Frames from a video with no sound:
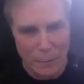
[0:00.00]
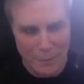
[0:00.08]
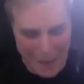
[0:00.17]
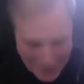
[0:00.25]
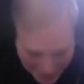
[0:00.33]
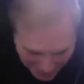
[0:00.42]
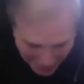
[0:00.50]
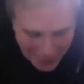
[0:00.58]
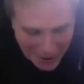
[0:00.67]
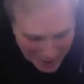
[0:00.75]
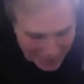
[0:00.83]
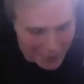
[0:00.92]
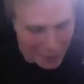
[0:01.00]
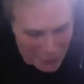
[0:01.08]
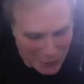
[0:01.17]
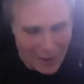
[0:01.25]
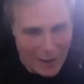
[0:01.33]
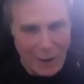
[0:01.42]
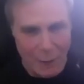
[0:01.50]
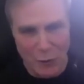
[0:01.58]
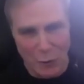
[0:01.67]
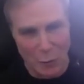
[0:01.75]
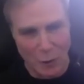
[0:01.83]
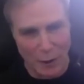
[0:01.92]
I was thank you. Yeah, it was it was a
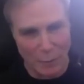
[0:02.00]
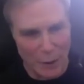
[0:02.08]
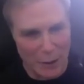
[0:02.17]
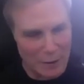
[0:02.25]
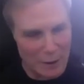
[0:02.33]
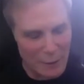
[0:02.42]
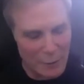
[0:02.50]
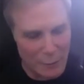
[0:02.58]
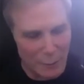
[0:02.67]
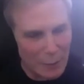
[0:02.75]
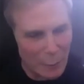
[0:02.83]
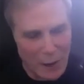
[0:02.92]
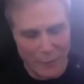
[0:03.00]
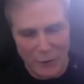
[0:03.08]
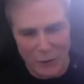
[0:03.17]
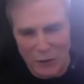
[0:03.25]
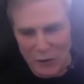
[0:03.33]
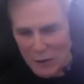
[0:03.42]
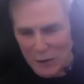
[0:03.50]
really big deal for my wife because she said,